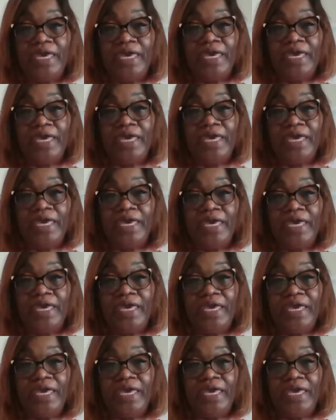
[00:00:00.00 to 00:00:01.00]
from
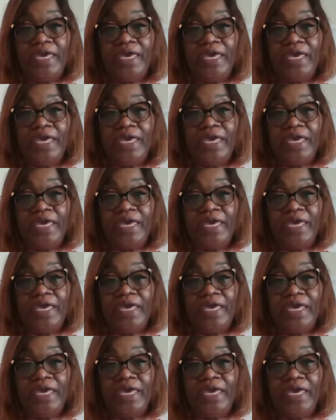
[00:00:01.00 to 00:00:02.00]
being
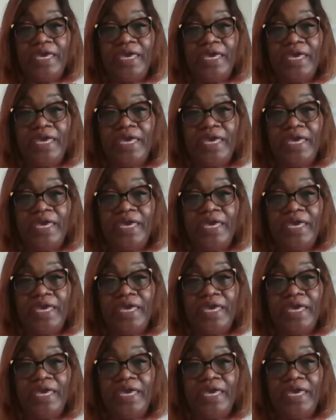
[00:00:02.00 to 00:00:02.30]
rejected,